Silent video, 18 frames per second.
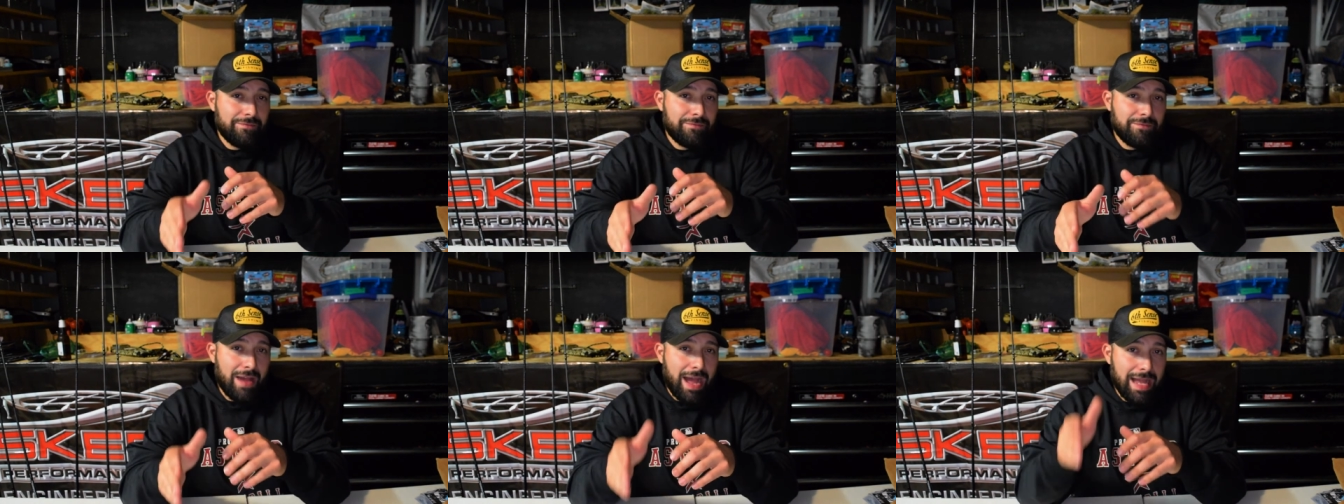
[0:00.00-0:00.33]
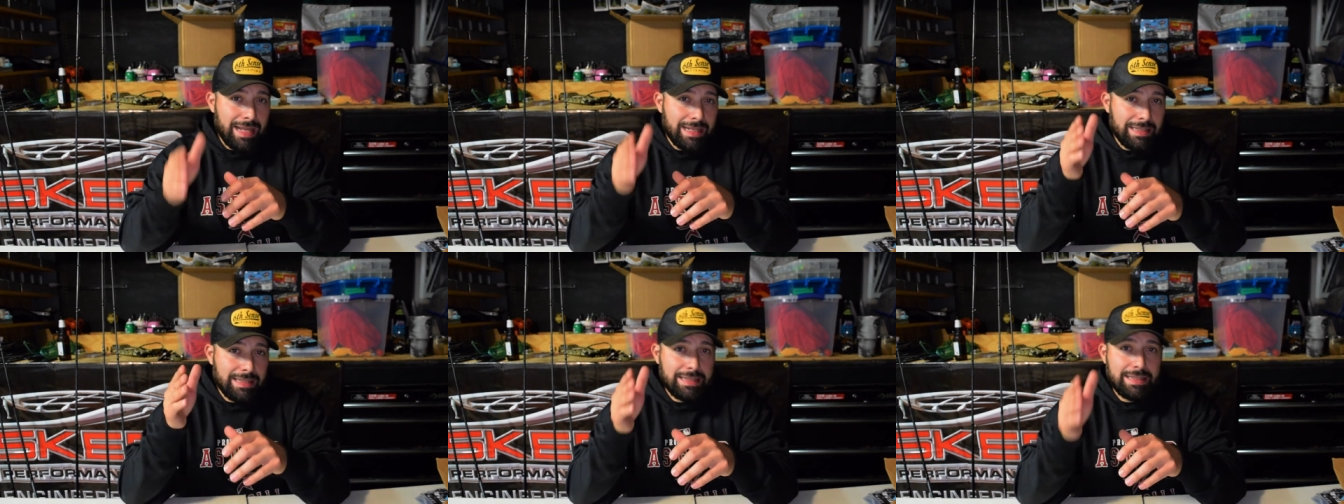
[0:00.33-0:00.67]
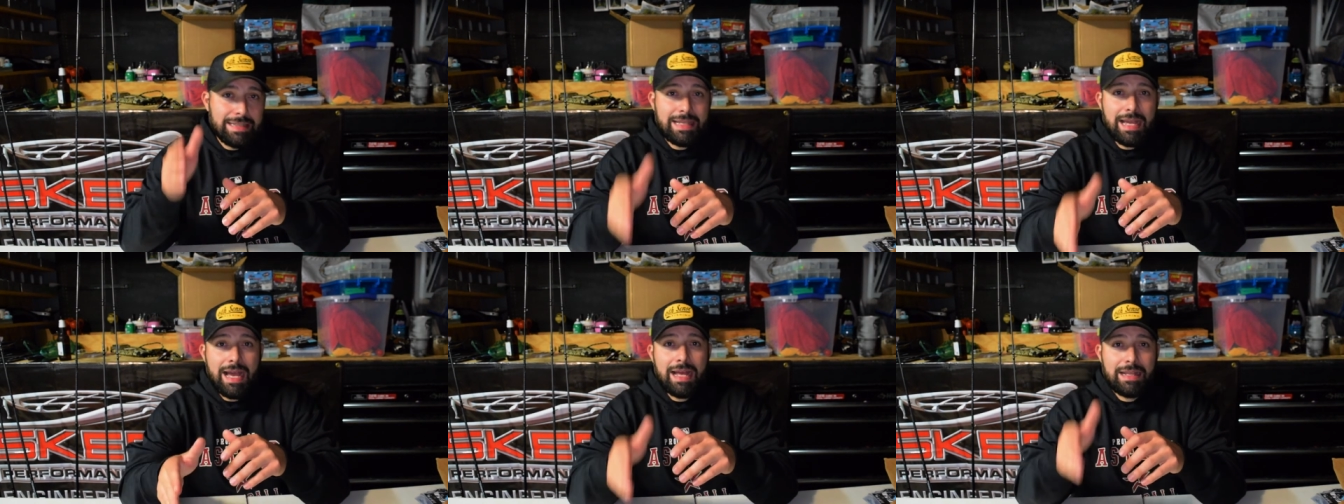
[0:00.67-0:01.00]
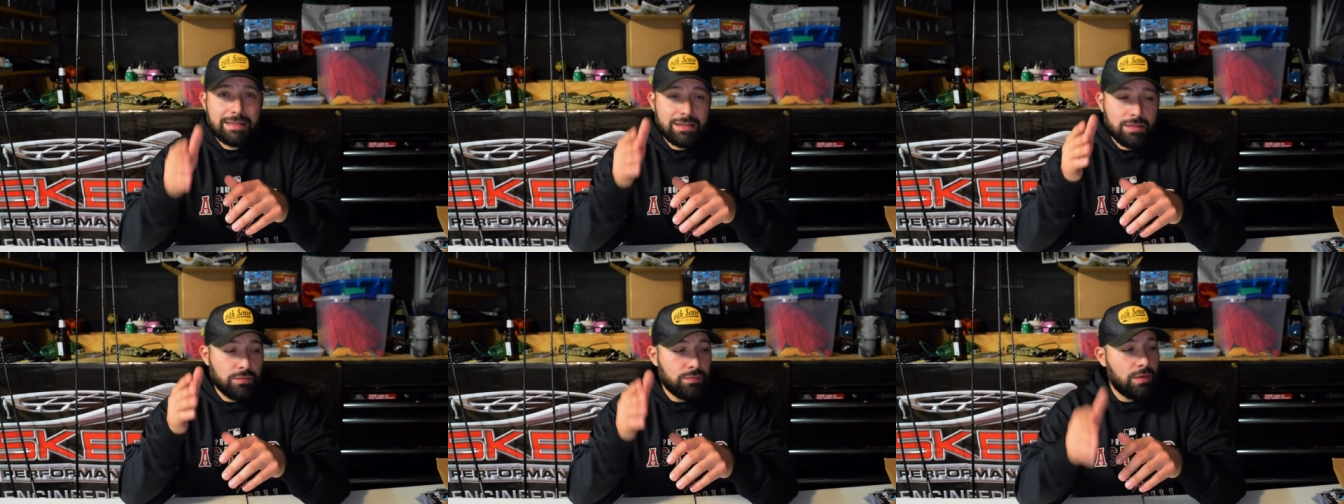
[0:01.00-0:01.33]
finally
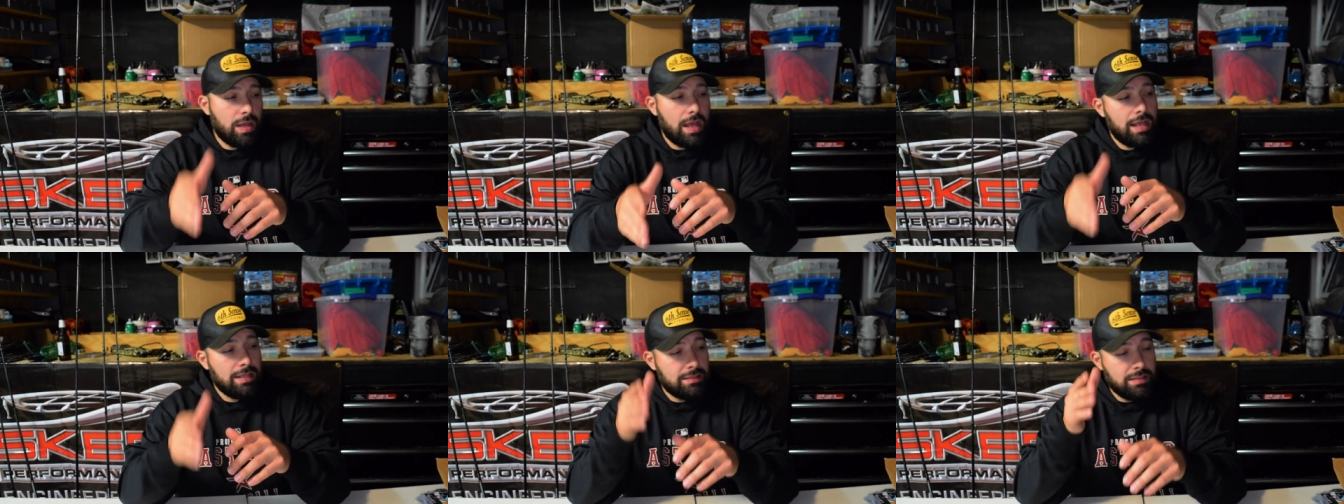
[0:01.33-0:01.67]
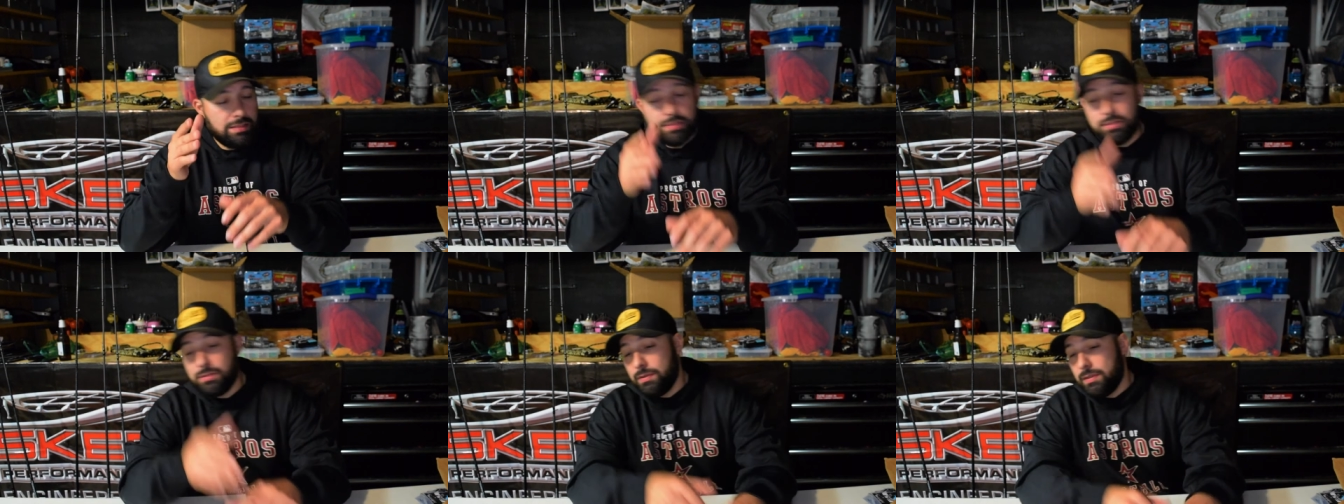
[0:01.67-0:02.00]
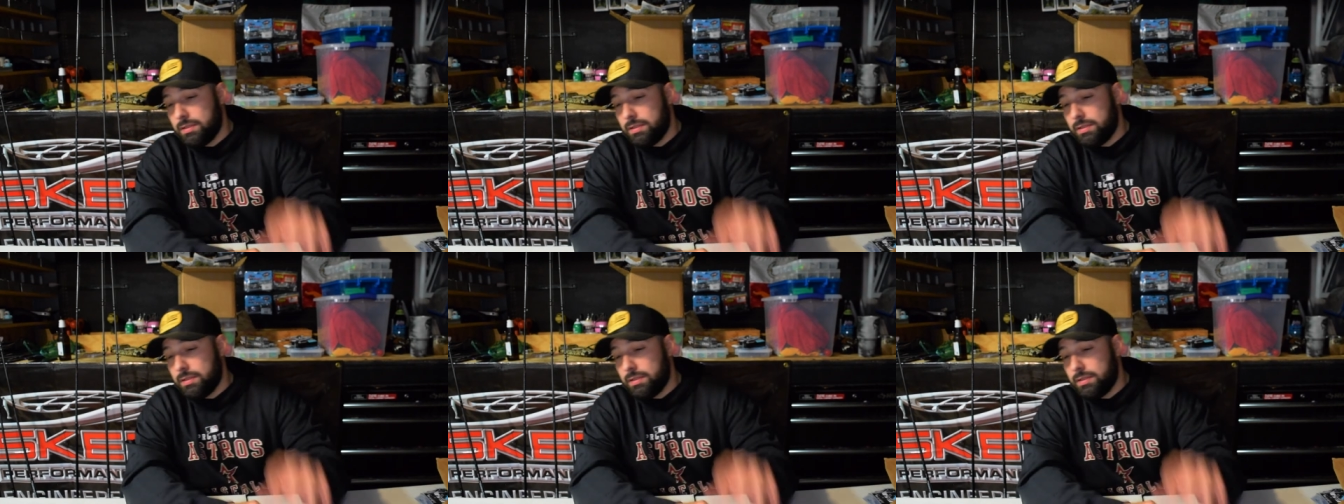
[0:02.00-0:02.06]
got the rod to do it.